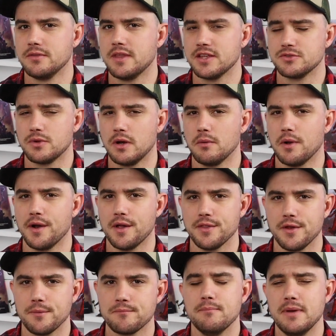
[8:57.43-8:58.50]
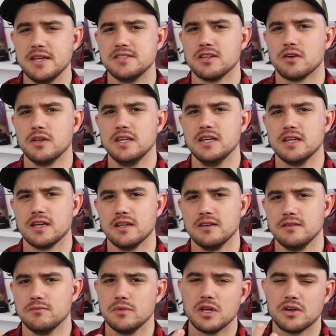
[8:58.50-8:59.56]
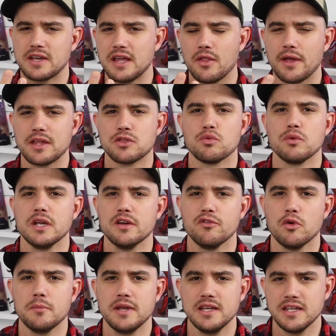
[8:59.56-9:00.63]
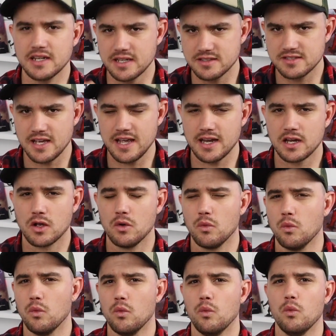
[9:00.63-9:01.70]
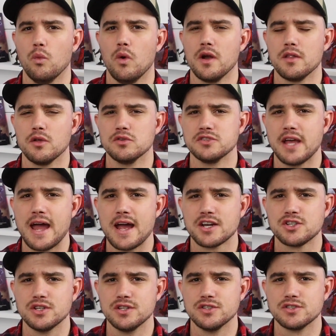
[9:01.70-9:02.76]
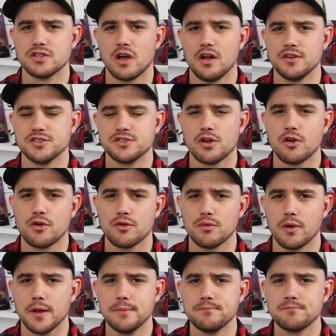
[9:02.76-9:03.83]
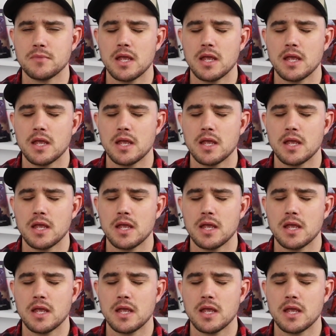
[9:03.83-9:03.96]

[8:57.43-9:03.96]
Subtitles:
That's what I read on there. And basically you'll get like 3 of them, and he can take one of those actions on his turn, right?